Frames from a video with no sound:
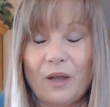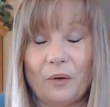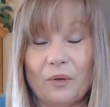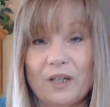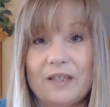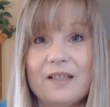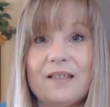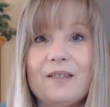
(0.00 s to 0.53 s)
all
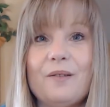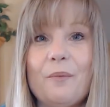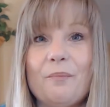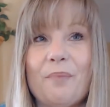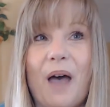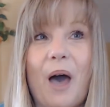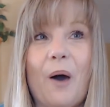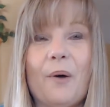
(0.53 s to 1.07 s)
right? This is
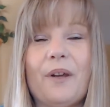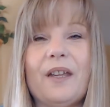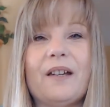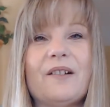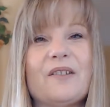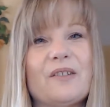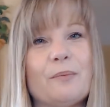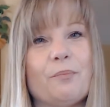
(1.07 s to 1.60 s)
about
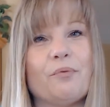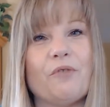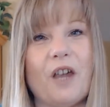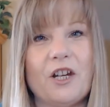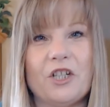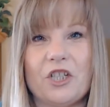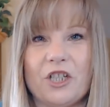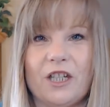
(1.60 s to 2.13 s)

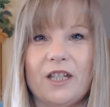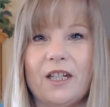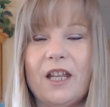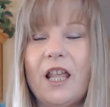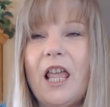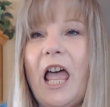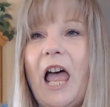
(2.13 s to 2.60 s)
expression,